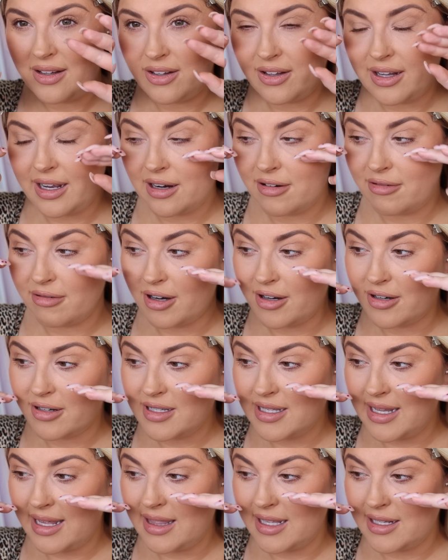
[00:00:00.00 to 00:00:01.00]
Look how
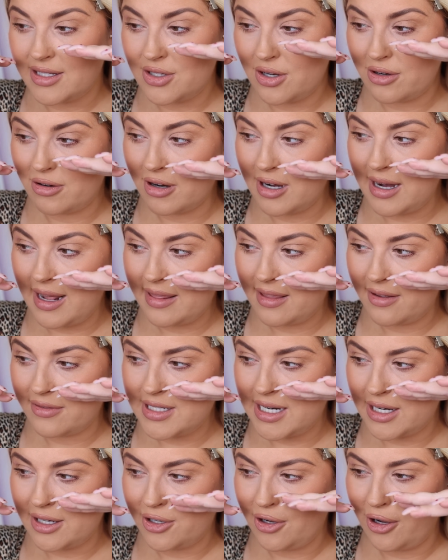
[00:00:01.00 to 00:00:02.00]
gross. Like, they're so grown out. They're
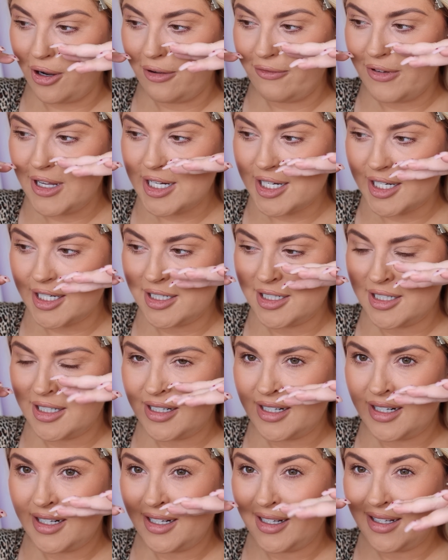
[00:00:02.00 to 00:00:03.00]
so curving.
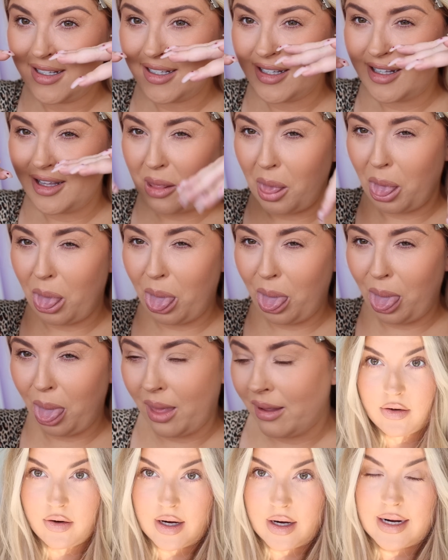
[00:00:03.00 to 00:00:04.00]
Ugh.
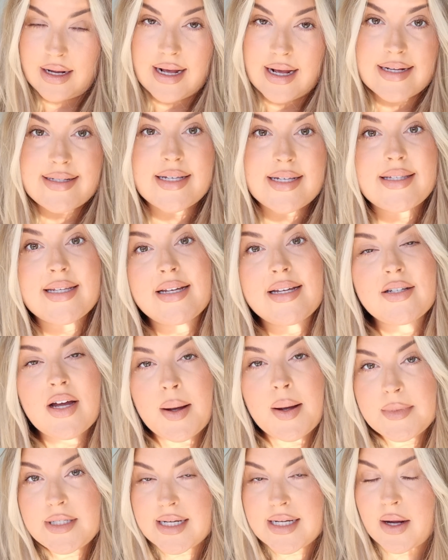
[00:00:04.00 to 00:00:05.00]
All right, guys. It's that
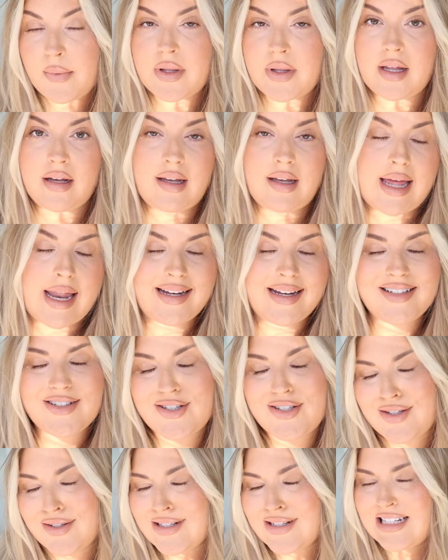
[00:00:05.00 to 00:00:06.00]
time of day where the lighting
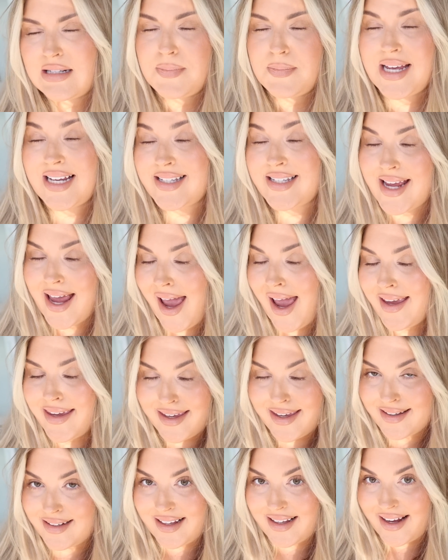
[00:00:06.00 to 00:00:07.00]
just looks
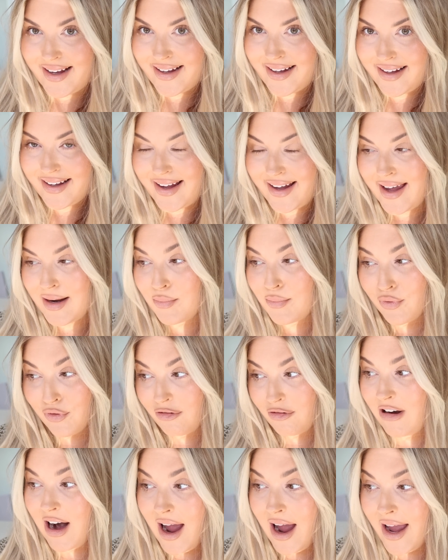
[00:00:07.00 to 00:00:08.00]
spectacular and
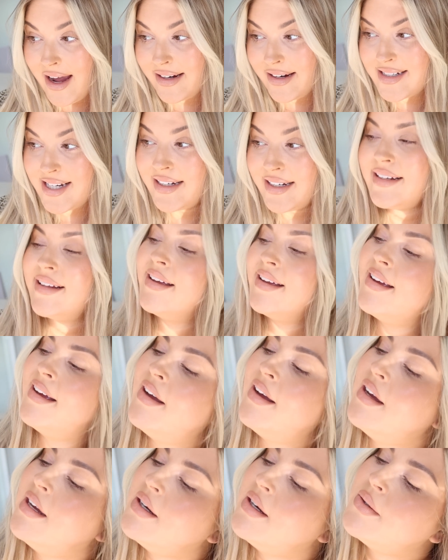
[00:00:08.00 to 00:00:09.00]
bright,
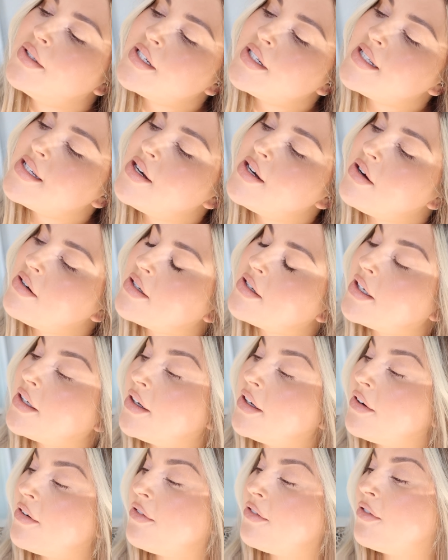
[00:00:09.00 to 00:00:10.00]
which is not
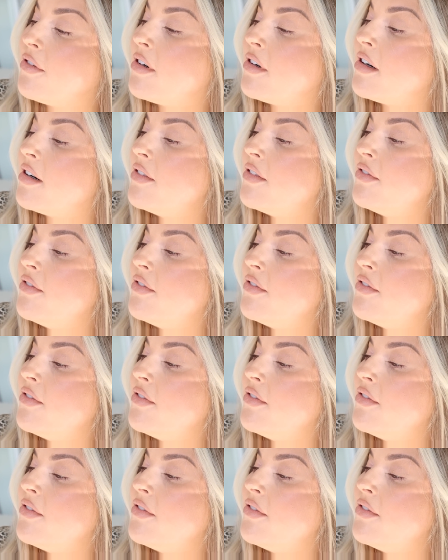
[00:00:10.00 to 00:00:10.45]
good for